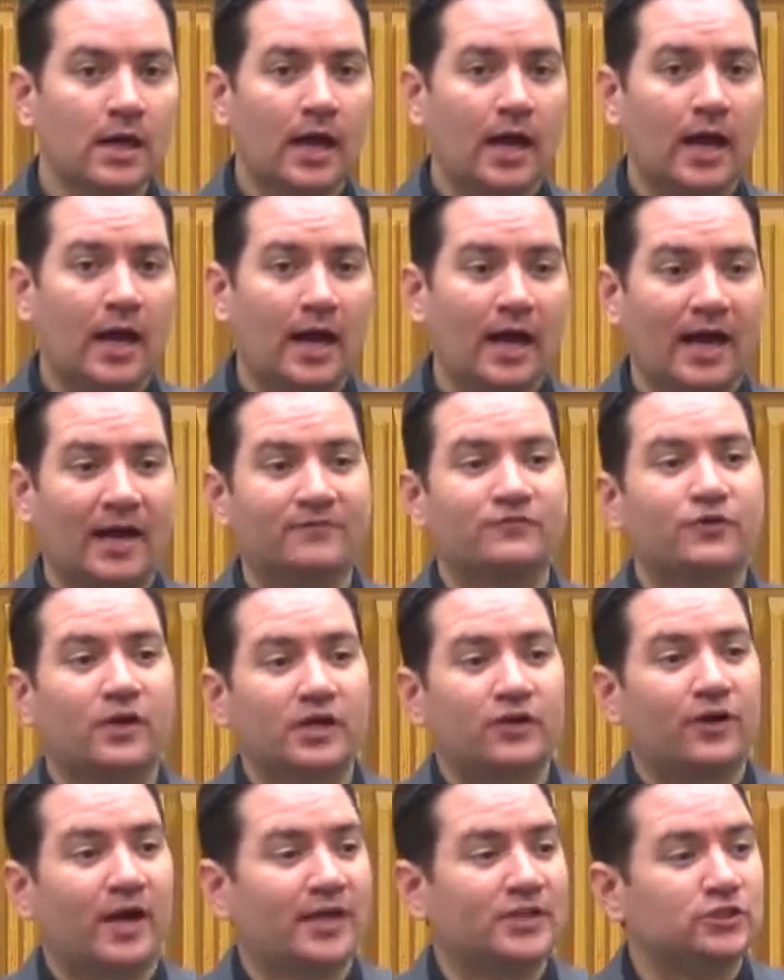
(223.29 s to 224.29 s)
After I
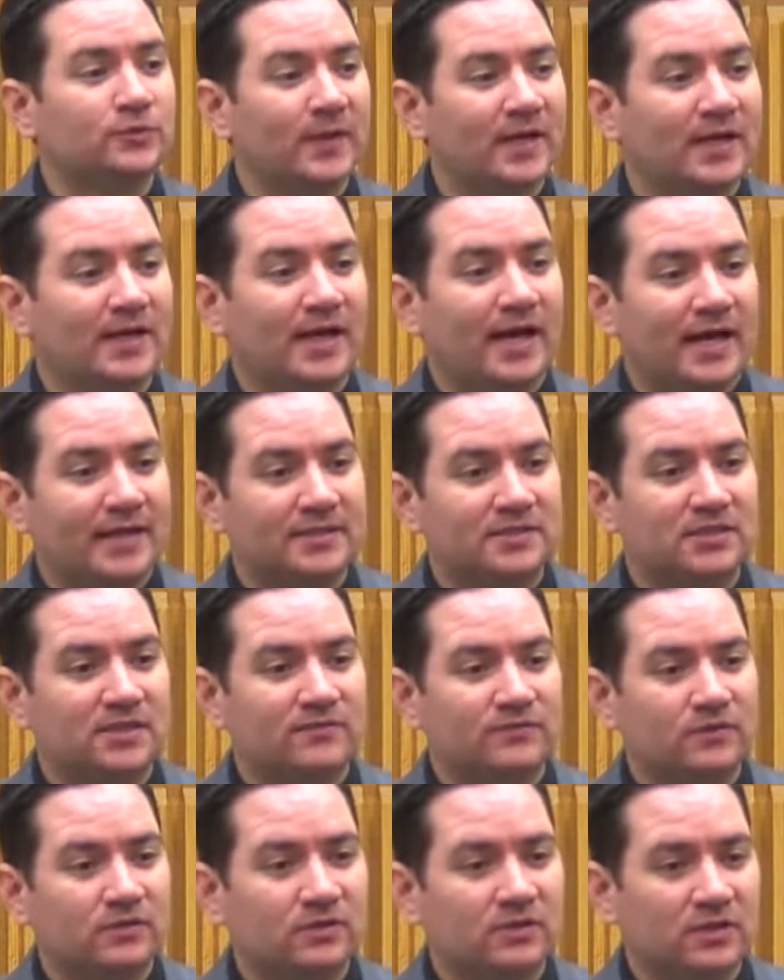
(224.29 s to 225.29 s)
graduated, I had
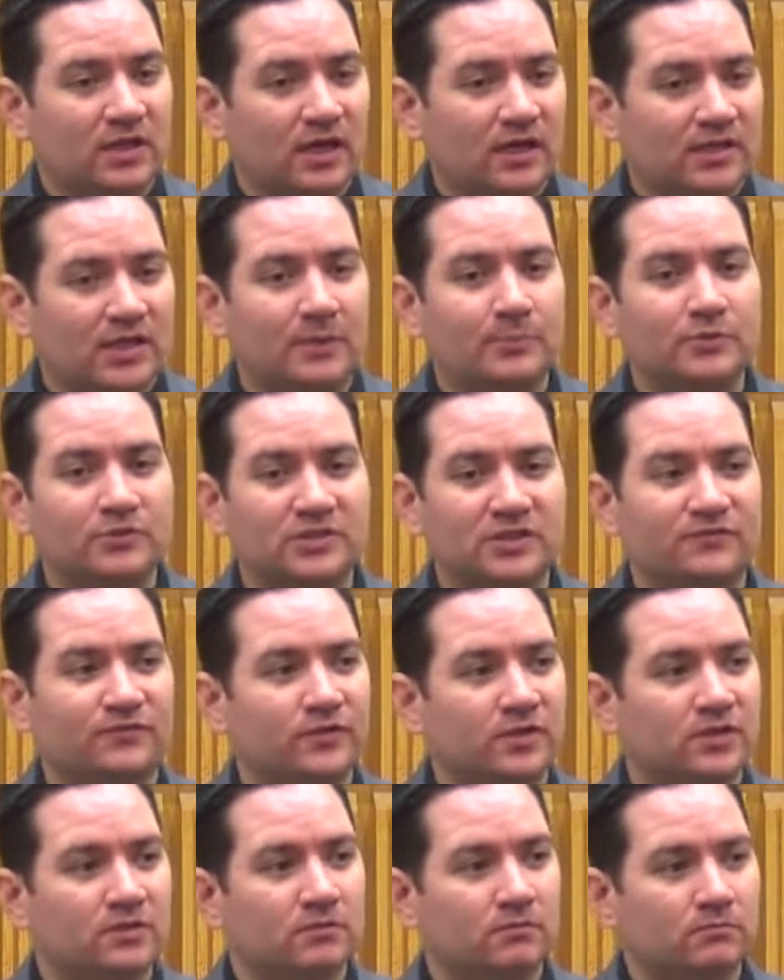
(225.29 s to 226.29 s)
a couple
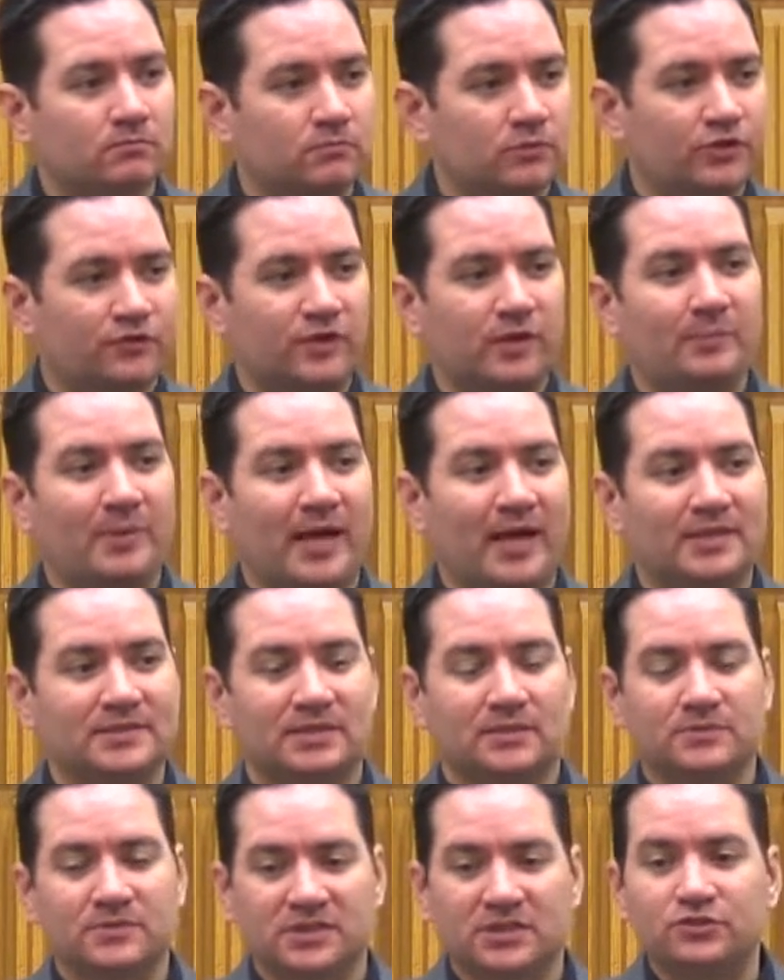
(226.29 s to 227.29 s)
different career paths
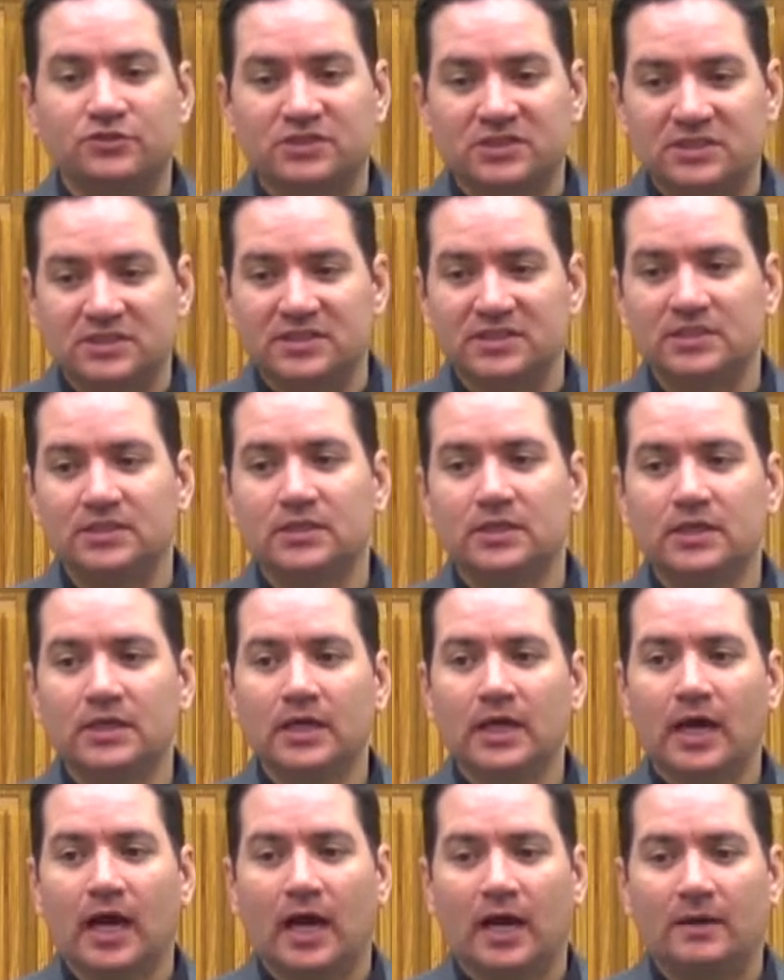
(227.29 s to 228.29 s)
I was interested in,
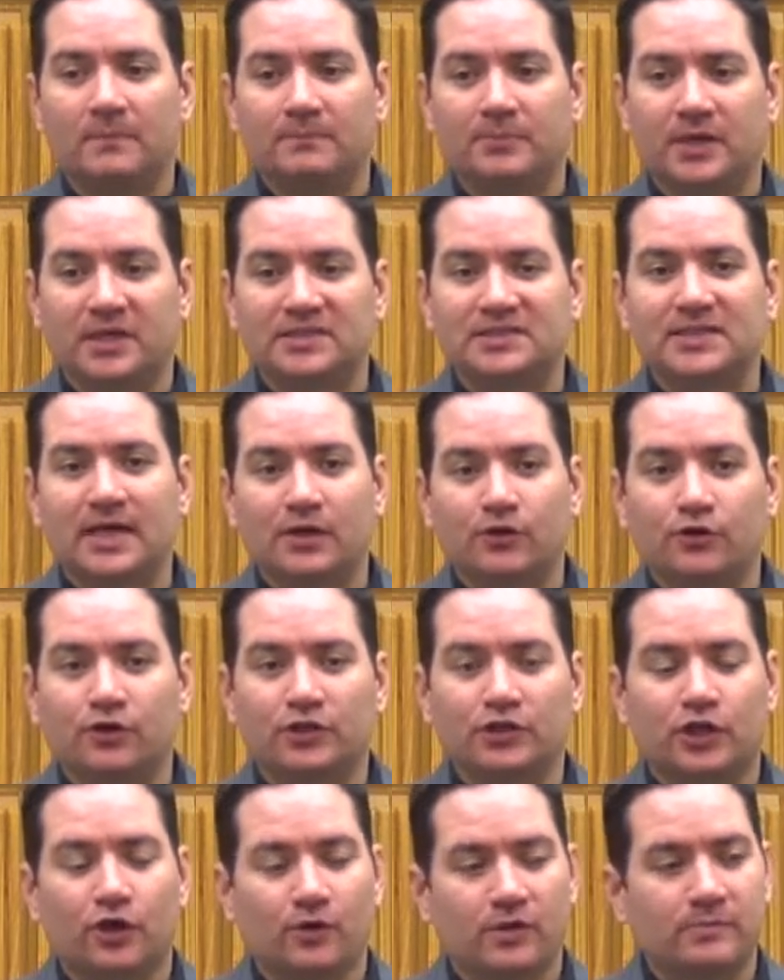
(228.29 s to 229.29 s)
but I settled
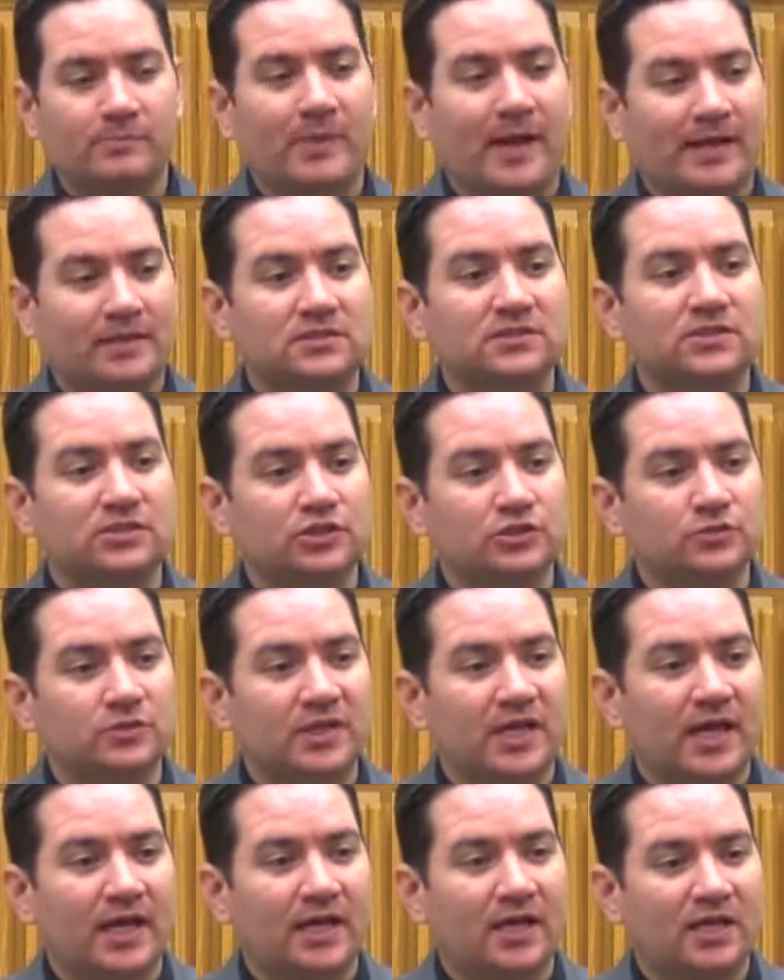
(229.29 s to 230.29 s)
on going back to the
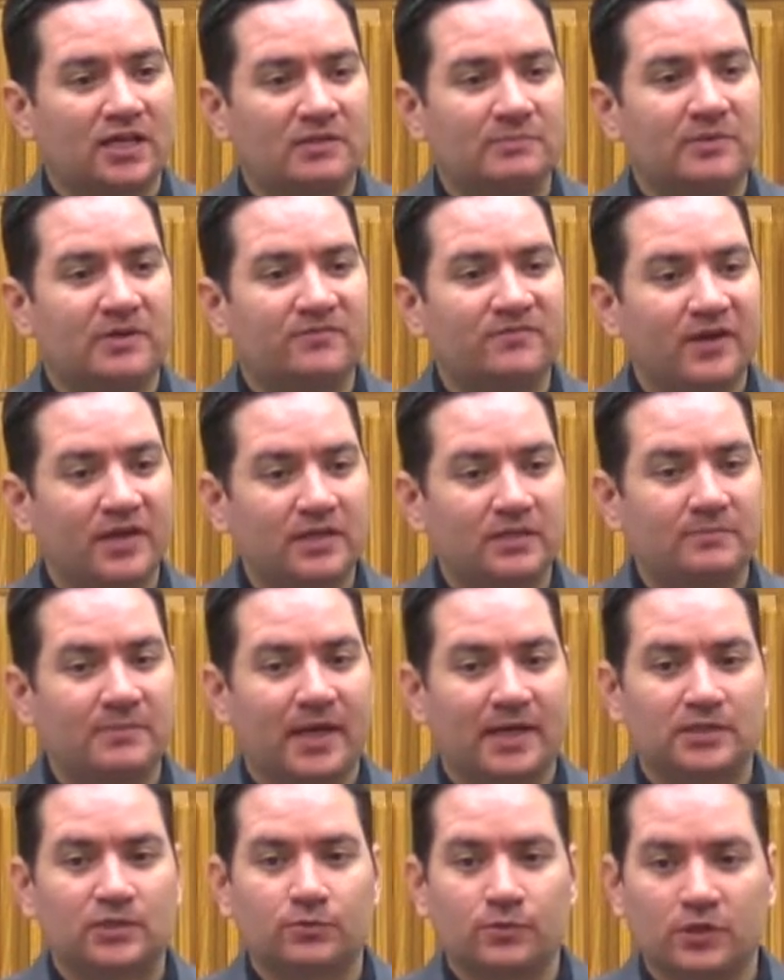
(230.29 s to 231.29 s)
UK. I had been invited
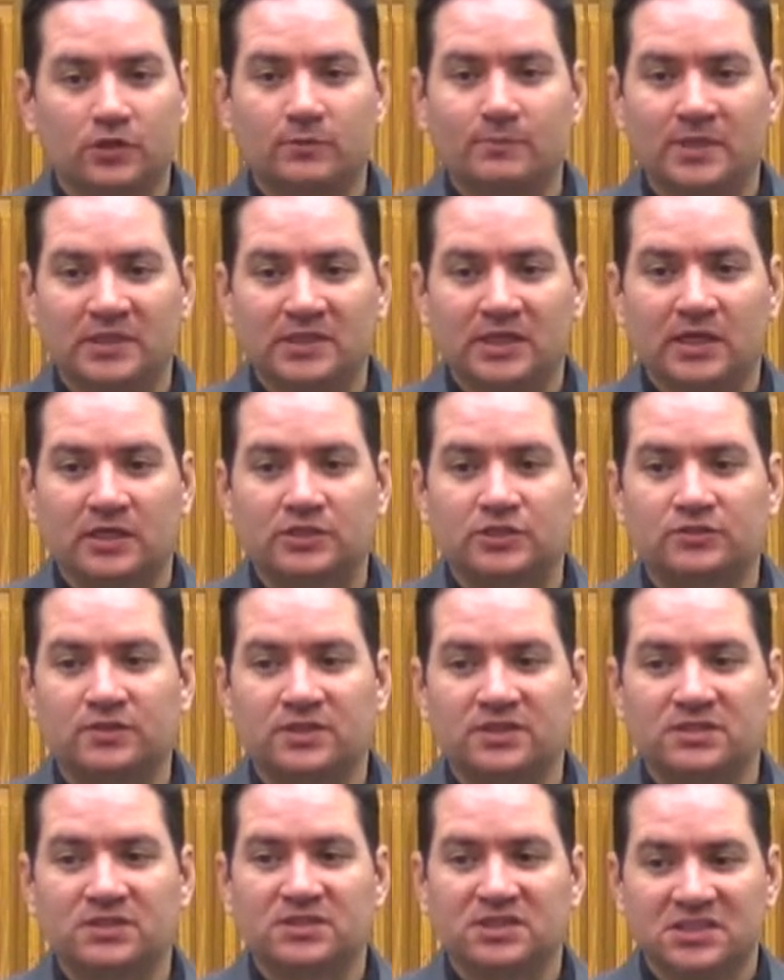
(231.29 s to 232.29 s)
back to work on my
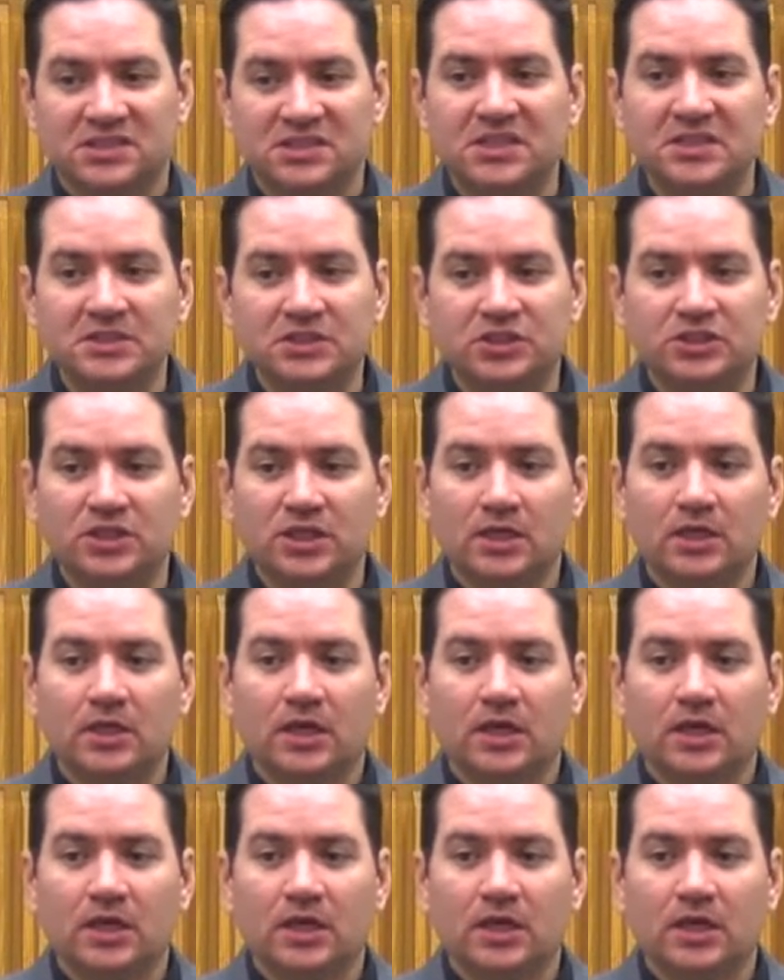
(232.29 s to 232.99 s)
doctorate and to teach.